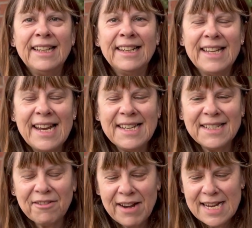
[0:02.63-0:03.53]
G'day, it's
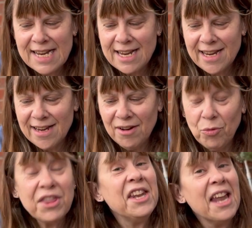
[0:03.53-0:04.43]
Greenie here
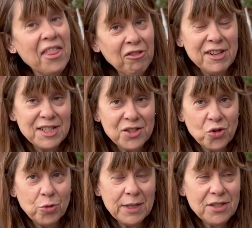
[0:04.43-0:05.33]
with another
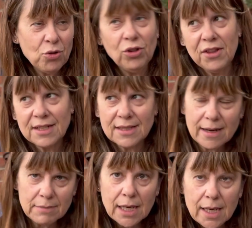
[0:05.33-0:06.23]
instalment, all on the
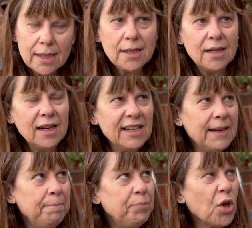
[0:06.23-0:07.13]
same day,
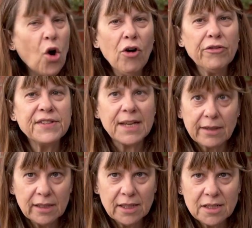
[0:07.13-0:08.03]
of
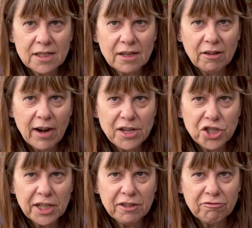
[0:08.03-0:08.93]
succulent
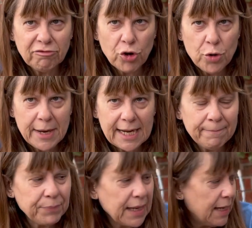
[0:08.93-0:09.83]
arranging and grooming.
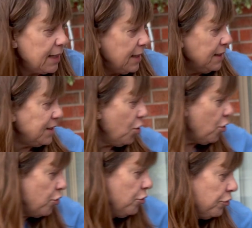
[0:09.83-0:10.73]

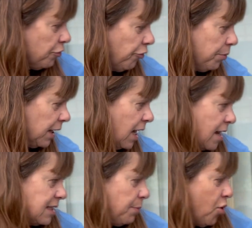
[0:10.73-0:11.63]
So from the
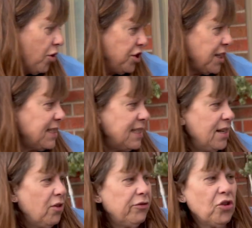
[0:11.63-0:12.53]
last pot I just did,
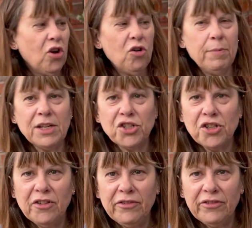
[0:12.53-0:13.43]
I've got a whole bunch
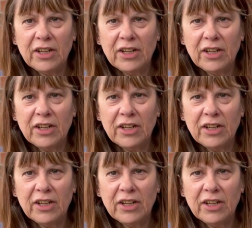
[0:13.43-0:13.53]
of